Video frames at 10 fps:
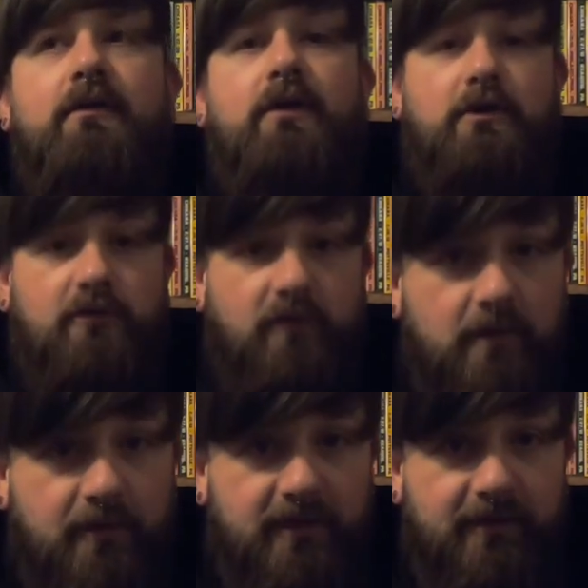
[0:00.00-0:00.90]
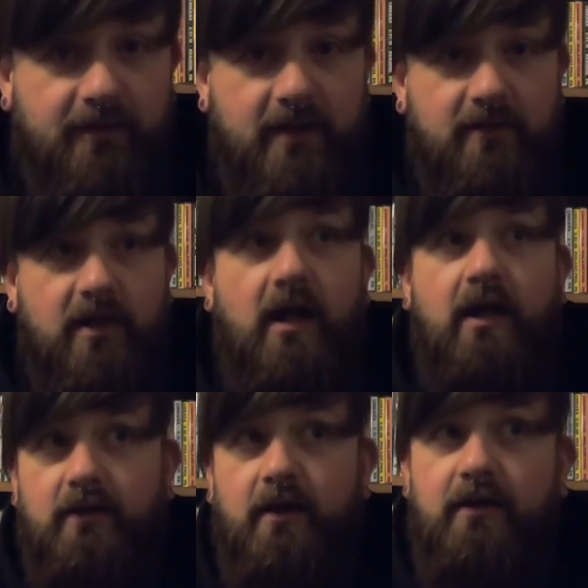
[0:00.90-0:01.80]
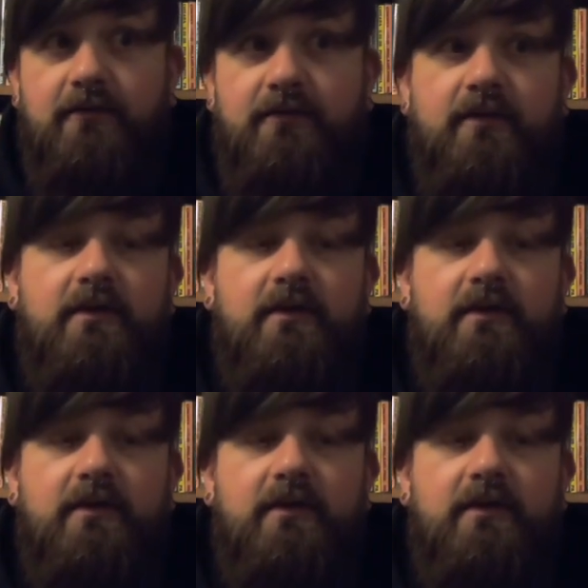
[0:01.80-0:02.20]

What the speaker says: Dr. Sleep, on the other hand, I loved.